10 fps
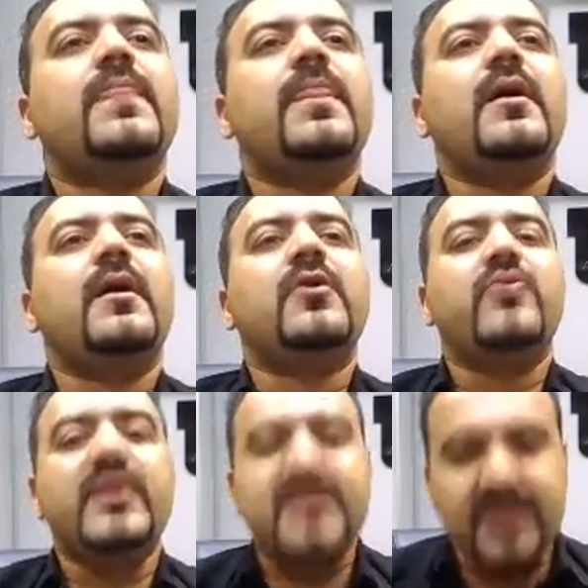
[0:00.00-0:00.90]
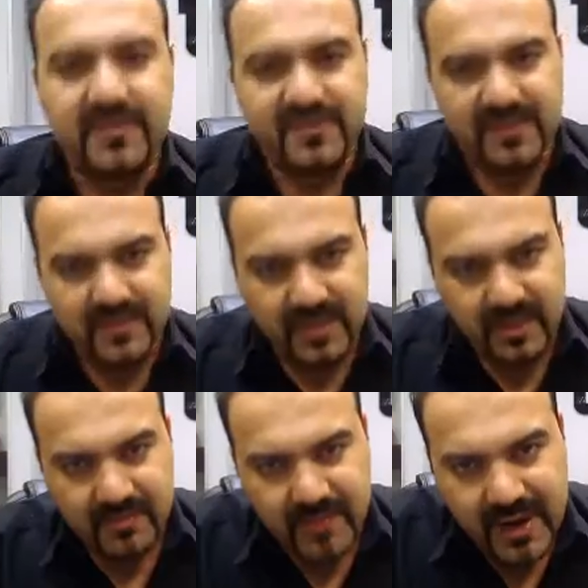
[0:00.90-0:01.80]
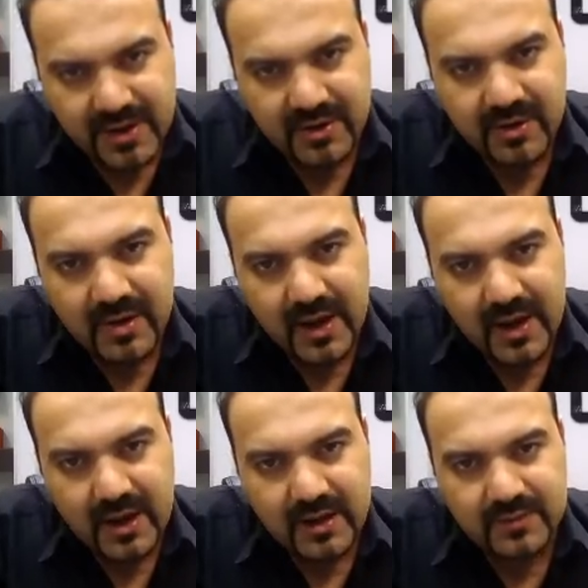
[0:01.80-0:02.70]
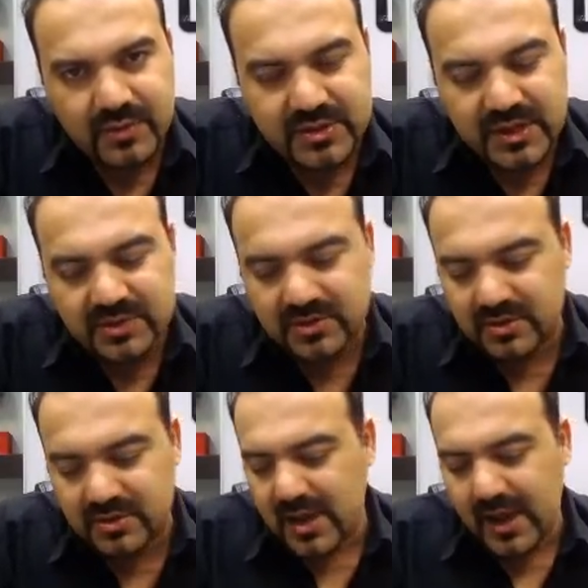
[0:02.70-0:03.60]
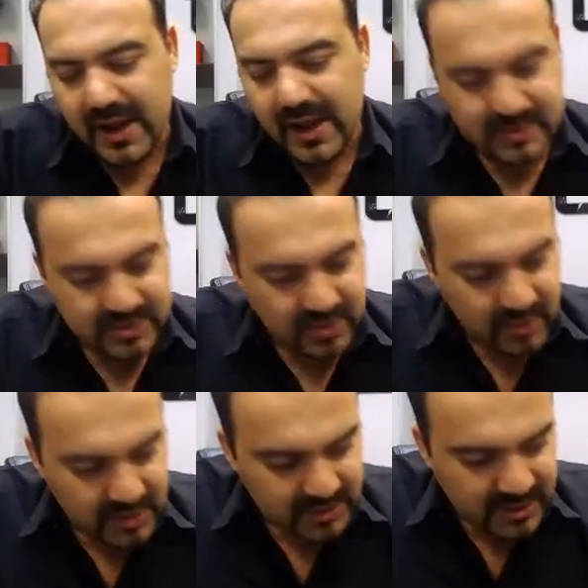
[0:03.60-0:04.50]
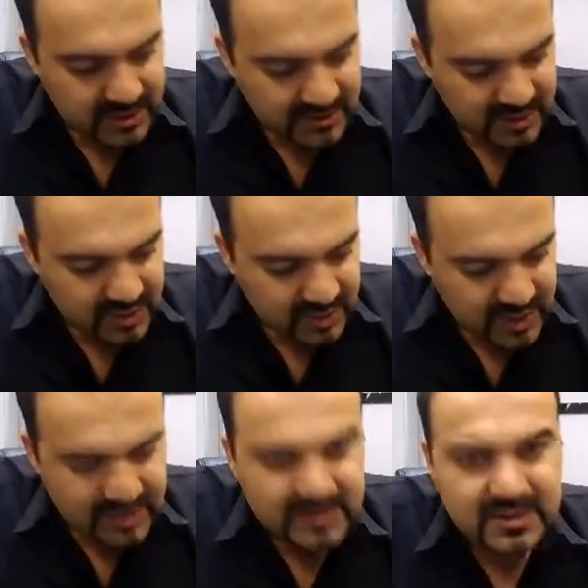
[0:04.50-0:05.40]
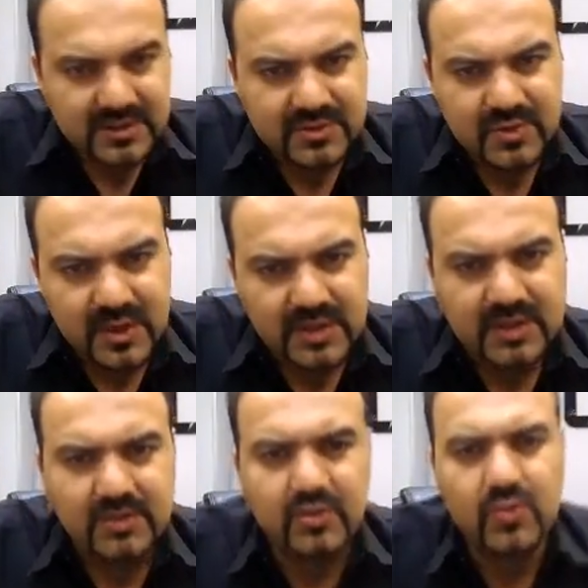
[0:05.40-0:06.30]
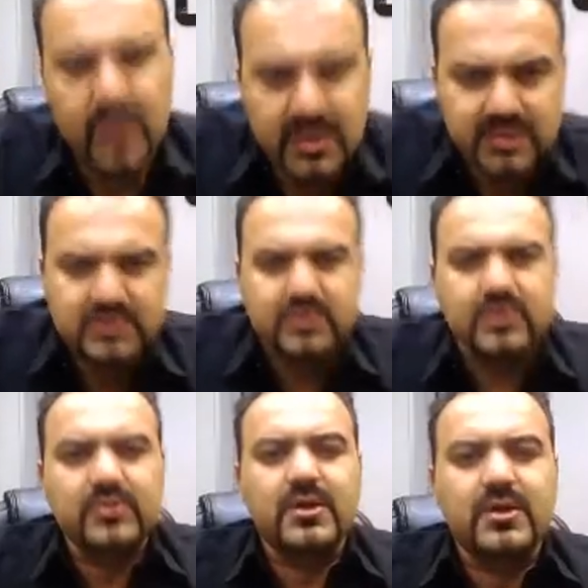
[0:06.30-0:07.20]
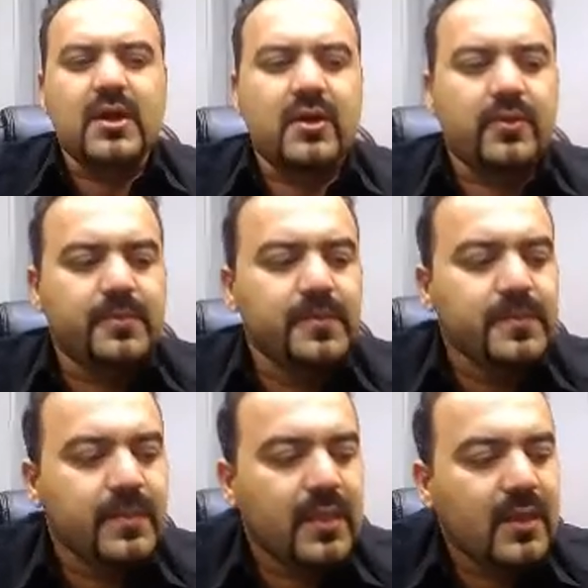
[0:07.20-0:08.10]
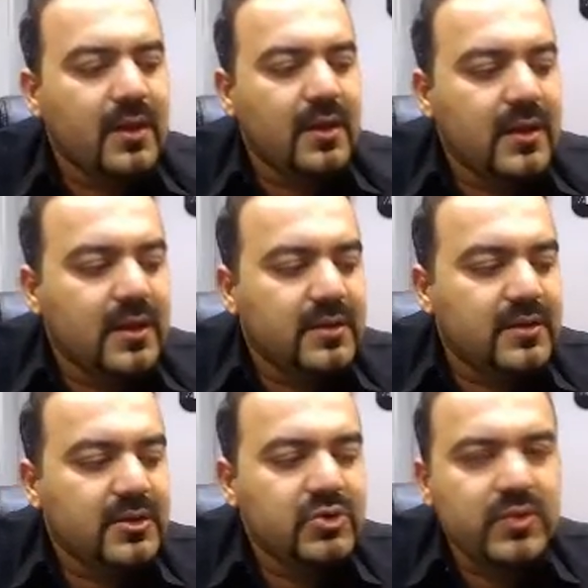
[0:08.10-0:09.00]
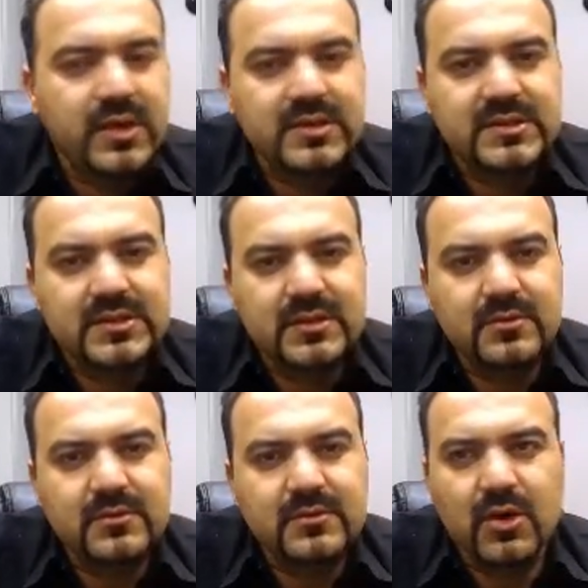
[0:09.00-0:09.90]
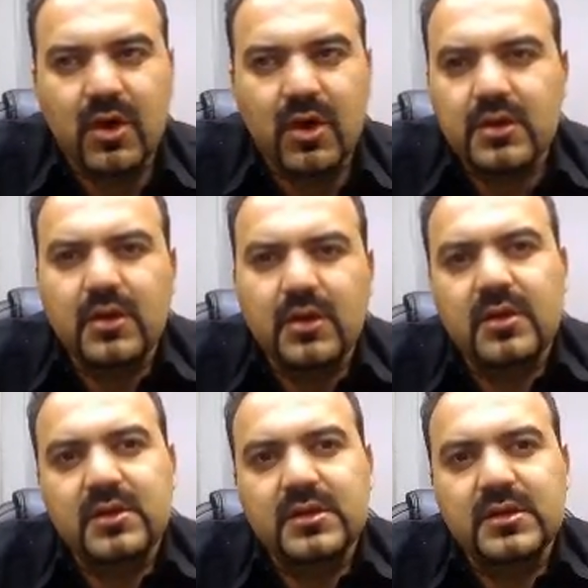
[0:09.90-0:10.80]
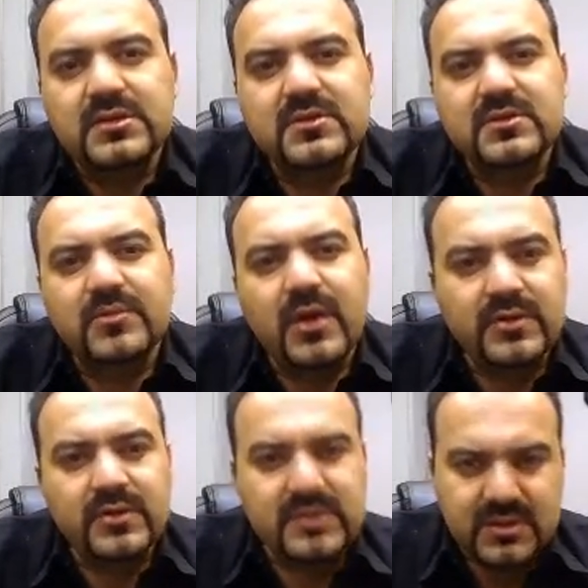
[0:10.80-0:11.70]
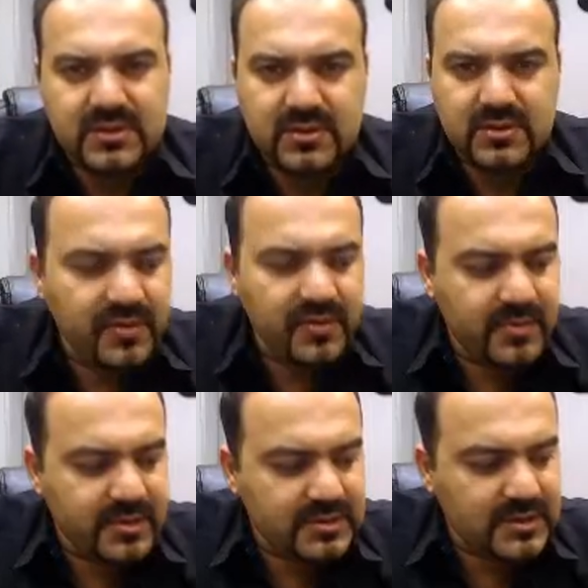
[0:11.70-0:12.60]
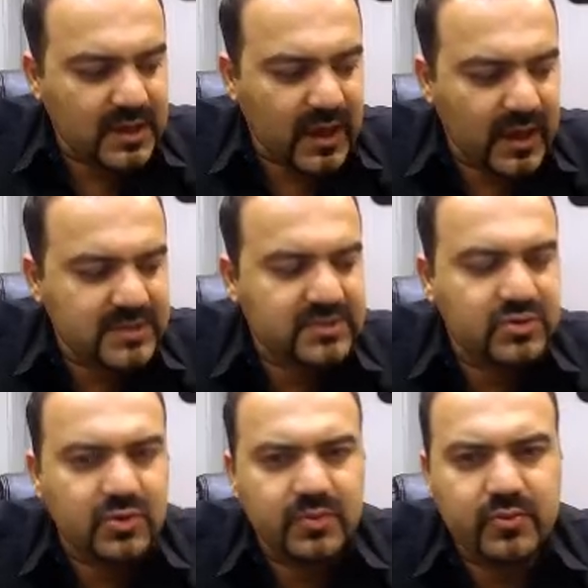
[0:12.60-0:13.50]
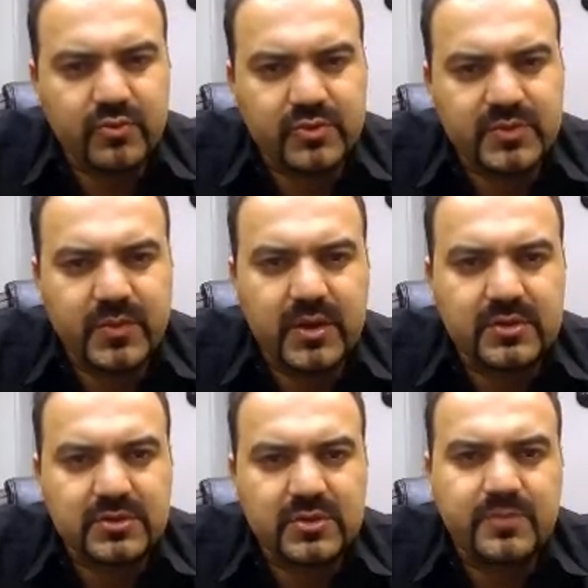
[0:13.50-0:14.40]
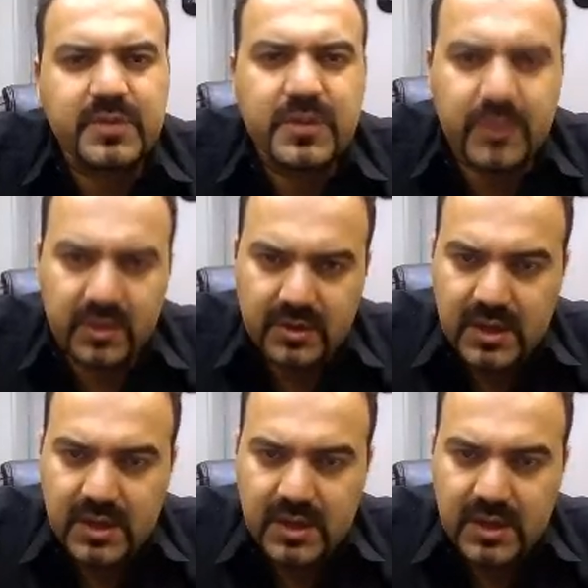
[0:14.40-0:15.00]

aggressive backer and protector, and it is only because of the U.S. that Israeli can do what it is doing right now. The U.S., all in all, is a democracy that the government has to respond to the people.